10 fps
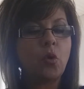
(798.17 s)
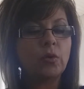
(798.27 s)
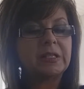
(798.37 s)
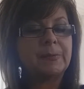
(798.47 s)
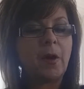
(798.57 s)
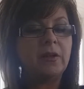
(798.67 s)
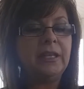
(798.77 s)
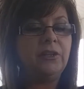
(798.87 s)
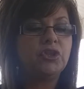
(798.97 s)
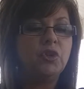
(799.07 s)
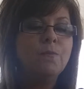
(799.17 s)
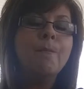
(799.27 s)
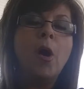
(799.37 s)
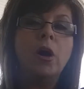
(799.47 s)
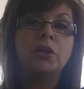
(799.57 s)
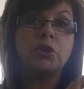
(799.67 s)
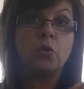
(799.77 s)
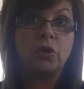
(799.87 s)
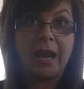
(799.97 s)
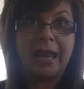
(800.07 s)
corresponding to
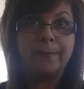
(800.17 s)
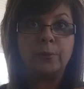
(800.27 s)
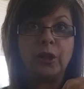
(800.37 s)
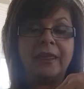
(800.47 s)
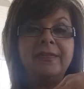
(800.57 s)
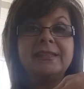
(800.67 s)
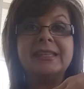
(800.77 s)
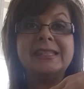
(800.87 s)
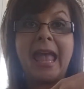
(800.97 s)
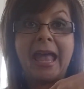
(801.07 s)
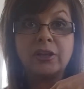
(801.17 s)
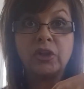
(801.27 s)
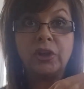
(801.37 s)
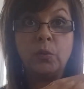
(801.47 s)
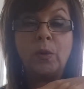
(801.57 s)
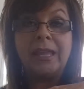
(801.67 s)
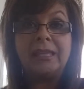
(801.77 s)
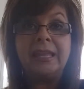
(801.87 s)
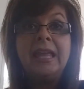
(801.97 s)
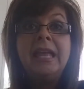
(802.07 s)
March or April, and this is actually
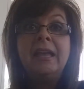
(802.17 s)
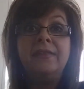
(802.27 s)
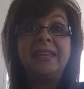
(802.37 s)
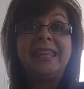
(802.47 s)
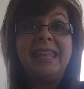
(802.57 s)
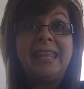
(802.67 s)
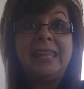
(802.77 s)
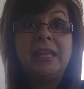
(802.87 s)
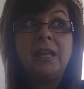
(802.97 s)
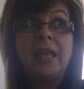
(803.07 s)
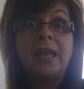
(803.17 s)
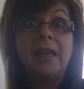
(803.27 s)
when the king